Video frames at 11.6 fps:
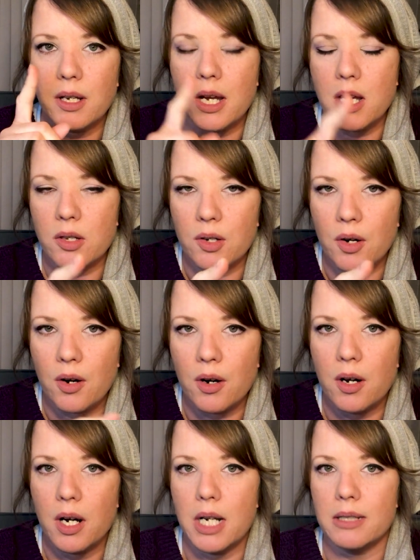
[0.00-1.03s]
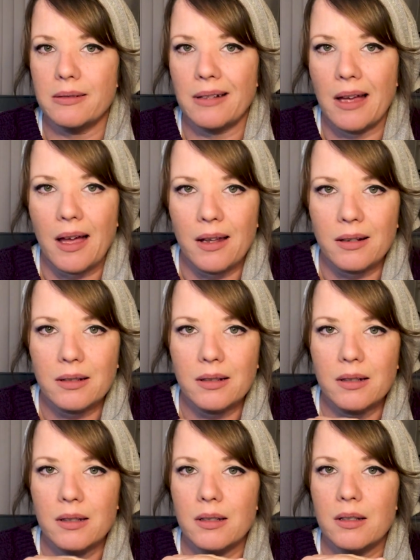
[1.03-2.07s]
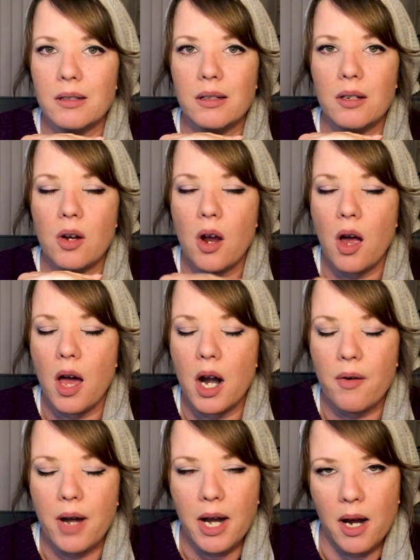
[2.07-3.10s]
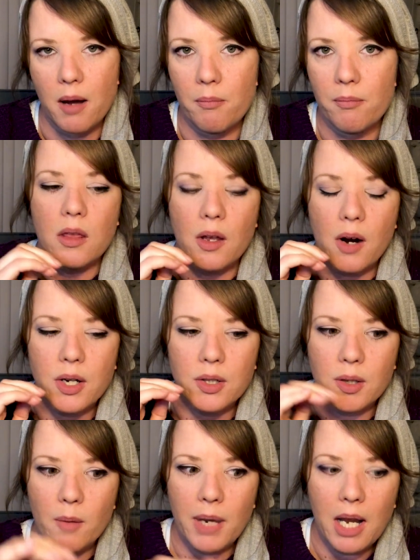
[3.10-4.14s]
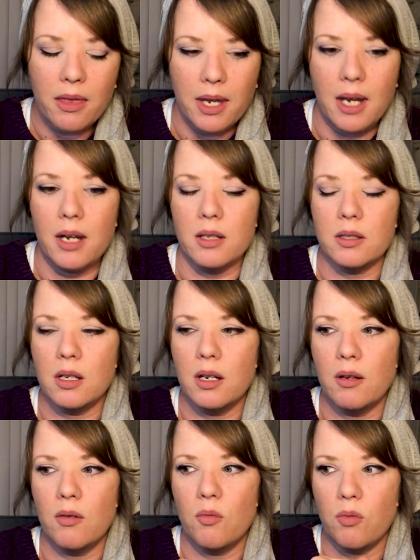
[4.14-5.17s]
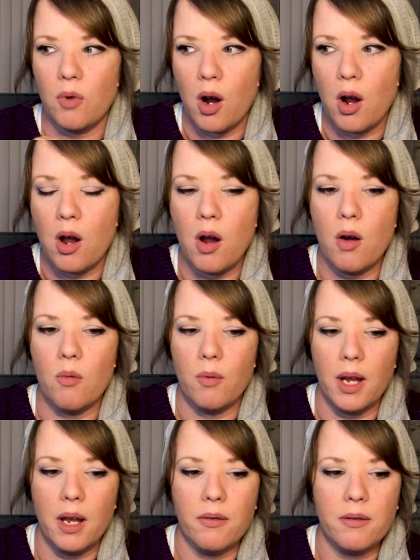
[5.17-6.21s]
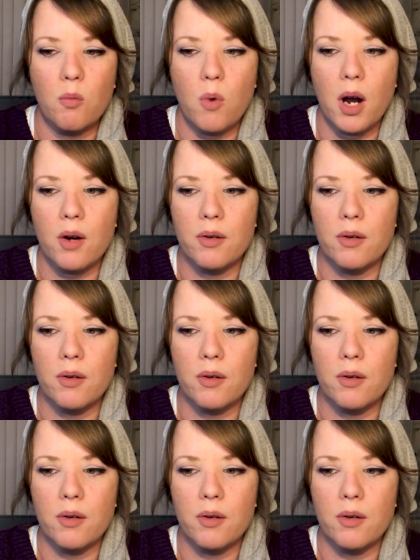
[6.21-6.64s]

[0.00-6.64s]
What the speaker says: Easter is not honoring him. There are so many things wrong with what